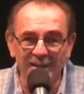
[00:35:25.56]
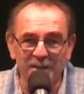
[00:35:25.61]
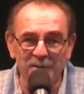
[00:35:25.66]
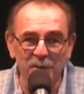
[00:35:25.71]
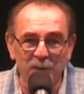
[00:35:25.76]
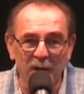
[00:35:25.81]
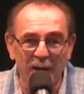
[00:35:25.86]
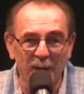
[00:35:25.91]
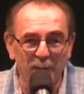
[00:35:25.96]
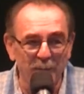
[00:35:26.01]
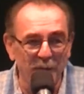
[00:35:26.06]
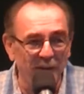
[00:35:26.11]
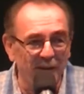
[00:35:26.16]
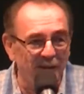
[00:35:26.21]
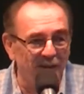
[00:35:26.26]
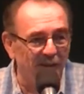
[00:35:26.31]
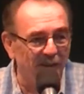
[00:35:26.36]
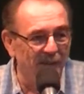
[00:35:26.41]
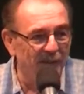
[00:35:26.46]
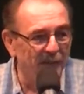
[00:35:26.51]
That's why I'm
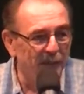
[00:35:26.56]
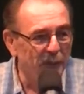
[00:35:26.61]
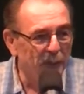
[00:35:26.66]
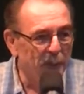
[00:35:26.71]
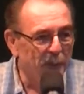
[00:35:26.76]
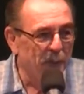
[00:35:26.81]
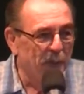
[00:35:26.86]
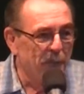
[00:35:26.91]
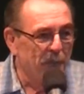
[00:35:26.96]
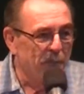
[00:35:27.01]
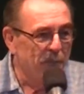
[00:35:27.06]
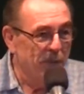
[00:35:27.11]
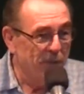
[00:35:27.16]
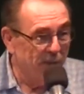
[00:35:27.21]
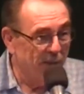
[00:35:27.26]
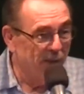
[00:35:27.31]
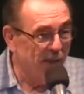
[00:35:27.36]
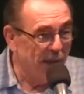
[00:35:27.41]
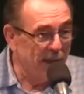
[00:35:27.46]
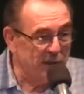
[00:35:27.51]
here.
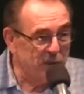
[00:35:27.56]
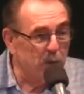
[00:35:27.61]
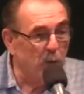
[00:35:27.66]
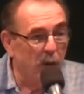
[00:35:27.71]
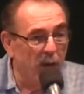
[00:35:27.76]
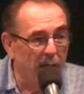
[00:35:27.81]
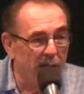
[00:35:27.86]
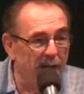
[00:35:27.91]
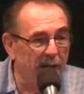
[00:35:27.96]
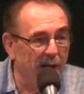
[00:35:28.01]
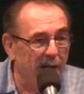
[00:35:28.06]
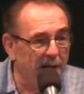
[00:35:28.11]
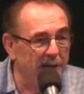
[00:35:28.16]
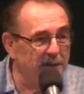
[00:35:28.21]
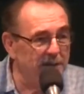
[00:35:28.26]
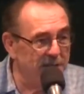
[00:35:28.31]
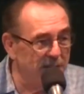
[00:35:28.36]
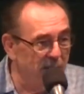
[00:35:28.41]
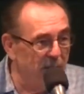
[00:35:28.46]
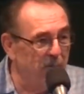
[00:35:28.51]
That's why
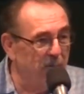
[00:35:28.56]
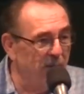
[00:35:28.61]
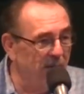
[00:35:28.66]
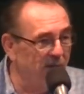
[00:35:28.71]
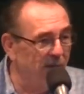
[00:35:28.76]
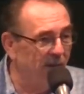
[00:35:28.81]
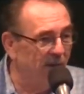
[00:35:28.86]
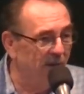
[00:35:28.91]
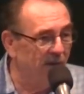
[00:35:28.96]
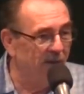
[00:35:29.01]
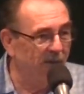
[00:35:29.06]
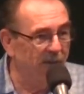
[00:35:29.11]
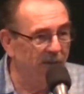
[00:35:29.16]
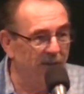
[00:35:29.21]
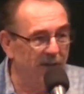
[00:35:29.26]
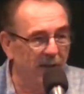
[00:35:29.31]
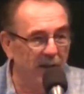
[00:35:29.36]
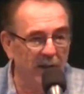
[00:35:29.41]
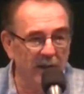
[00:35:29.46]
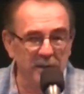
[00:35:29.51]
God sent me there.
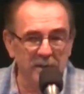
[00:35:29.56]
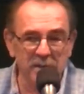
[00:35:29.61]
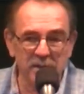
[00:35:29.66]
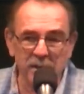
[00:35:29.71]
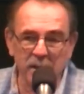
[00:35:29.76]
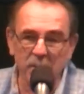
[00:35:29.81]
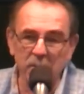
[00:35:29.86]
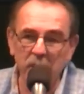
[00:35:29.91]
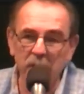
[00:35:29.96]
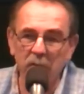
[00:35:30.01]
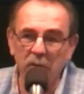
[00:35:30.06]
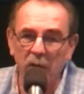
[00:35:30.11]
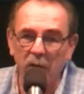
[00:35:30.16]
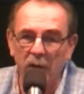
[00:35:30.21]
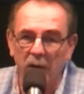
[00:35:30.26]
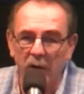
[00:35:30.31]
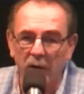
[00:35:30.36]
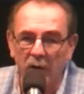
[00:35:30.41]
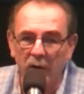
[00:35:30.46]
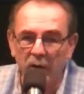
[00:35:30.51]
God sent me
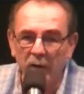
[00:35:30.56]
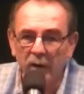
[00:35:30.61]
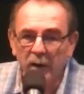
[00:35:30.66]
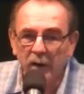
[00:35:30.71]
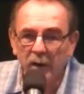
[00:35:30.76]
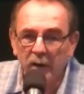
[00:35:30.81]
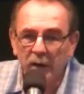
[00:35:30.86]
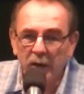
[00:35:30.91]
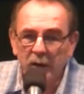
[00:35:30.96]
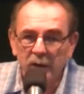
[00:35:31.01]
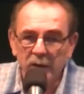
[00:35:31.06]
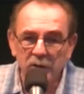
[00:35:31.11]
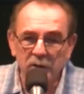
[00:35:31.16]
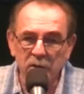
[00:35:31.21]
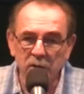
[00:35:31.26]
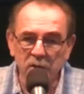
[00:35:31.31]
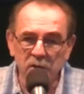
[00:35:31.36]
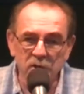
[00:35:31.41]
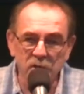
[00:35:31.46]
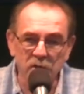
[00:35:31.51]
there
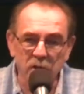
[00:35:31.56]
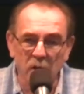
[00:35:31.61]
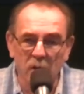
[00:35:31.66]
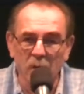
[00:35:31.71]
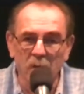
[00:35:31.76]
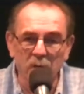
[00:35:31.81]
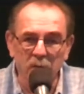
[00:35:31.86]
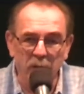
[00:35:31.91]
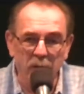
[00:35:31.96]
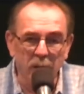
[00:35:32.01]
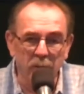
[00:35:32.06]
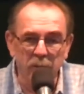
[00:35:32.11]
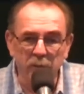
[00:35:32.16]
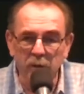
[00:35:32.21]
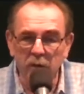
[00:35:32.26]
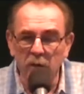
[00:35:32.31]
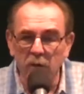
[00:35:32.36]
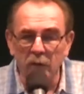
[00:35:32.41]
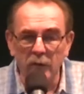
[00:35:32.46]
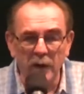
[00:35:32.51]
to show them
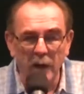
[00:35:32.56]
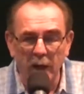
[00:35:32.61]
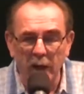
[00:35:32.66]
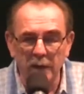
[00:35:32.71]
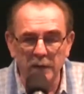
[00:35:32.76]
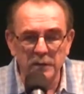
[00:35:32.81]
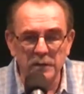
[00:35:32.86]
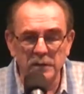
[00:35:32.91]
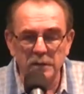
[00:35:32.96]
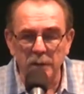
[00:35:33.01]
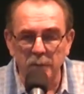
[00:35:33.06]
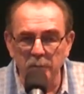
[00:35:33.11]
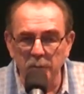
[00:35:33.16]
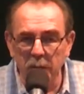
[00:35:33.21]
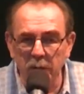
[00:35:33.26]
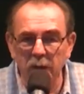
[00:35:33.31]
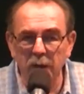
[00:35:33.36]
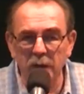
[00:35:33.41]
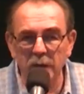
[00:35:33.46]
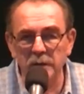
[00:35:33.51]
you're not
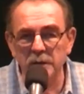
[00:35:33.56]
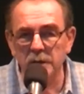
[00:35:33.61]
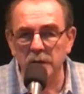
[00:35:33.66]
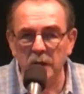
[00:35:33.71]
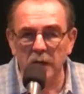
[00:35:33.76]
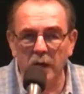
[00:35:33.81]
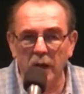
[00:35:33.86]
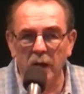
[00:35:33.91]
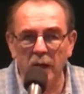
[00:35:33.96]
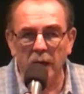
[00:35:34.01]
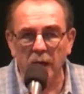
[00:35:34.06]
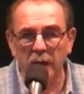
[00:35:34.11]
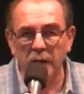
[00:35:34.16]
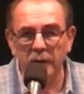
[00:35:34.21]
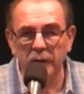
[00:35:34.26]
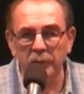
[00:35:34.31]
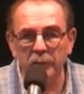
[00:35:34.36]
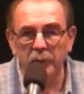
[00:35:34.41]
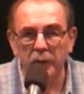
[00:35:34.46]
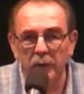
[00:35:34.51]
submitting to God.
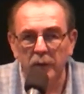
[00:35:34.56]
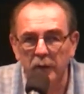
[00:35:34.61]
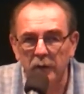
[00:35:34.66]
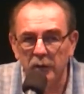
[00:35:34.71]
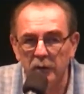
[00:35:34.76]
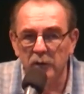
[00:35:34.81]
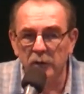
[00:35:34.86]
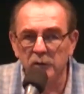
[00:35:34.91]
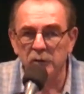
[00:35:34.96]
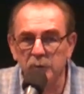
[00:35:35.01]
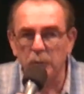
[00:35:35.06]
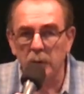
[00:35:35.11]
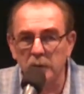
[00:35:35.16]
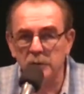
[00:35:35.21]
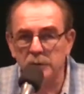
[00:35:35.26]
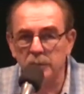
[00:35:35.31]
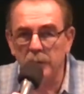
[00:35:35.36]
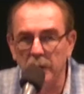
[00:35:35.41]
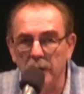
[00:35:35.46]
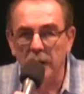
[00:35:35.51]
You're
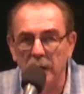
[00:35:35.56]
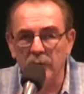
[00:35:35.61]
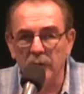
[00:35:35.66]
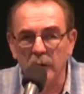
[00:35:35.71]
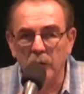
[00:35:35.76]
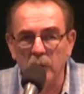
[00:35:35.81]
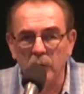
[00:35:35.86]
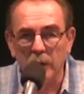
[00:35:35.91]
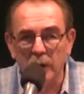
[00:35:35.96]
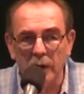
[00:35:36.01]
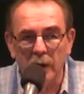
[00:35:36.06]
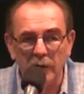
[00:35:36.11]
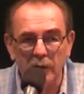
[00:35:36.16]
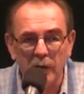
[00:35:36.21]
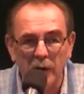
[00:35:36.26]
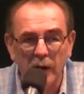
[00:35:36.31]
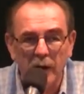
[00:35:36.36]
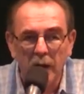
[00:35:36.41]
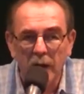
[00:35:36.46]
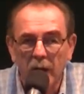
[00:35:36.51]
supposed to be loving one
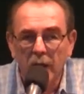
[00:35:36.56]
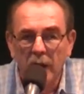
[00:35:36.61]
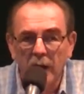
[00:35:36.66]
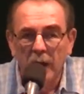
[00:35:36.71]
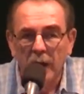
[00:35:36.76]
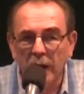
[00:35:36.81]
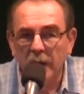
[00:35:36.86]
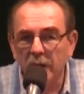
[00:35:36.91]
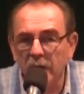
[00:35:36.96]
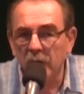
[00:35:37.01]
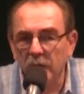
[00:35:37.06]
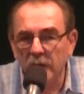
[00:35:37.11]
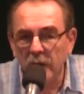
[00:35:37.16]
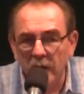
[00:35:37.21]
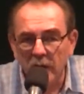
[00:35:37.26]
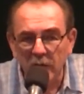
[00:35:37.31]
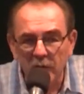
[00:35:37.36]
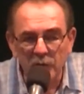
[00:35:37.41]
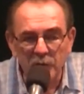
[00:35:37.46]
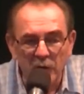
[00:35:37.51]
another. I don't
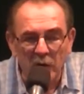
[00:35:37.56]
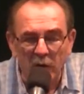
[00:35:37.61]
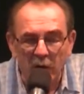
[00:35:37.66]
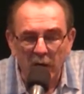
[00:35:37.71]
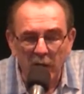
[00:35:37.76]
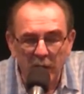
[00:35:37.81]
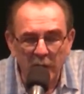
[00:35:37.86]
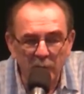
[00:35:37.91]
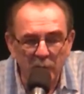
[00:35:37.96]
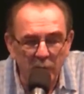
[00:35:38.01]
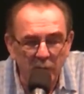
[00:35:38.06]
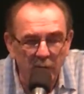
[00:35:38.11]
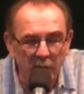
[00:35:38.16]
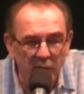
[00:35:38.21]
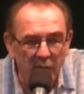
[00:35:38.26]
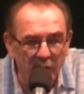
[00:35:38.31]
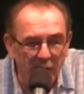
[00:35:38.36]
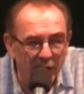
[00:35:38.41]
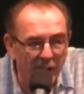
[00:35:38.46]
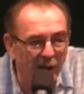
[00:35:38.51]
care if they're ornery
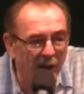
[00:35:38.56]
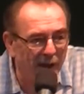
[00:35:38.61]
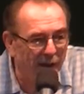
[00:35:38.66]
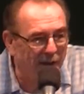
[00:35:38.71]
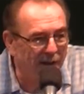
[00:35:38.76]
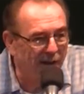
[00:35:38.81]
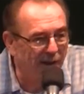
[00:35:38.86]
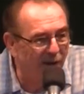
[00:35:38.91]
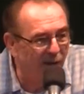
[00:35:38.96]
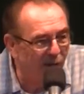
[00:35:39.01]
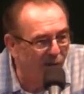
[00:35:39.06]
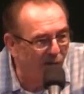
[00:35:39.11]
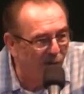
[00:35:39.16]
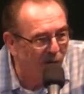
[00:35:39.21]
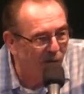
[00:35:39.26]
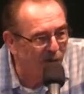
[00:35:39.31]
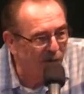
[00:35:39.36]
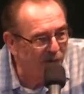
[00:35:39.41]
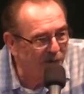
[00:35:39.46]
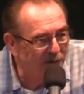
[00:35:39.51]
or not.
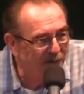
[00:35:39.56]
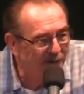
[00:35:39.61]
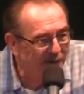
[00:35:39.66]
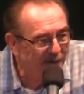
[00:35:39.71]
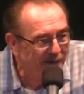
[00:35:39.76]
Hello.